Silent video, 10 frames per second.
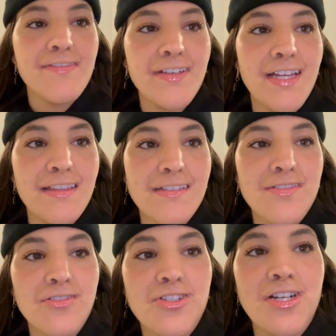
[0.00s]
feel like this
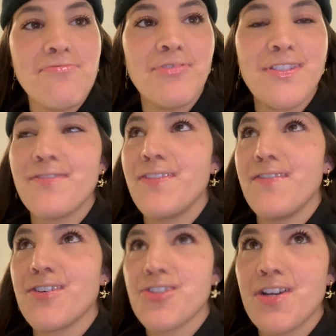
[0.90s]
whole trip was a
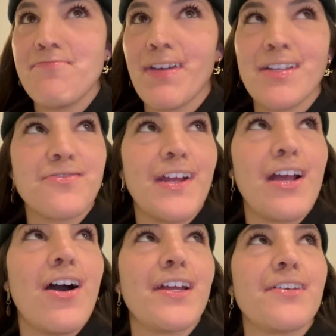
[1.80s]
fever dream because when I
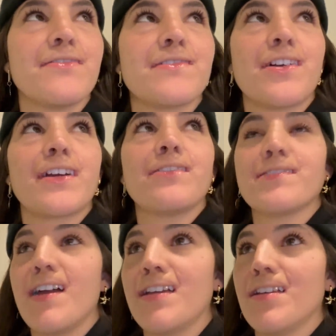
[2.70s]
got here it was dark
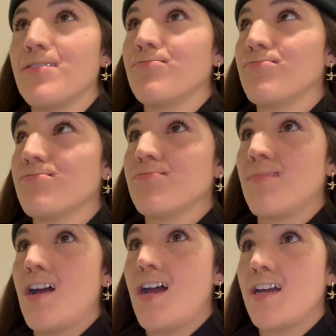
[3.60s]
outside
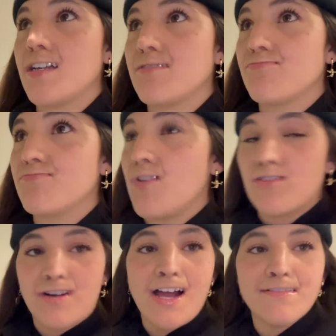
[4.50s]
and I
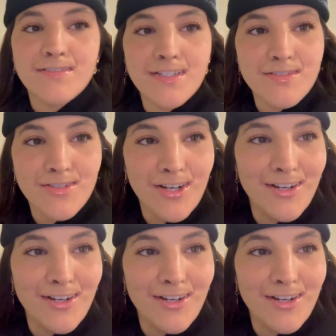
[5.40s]
arrived and it's dark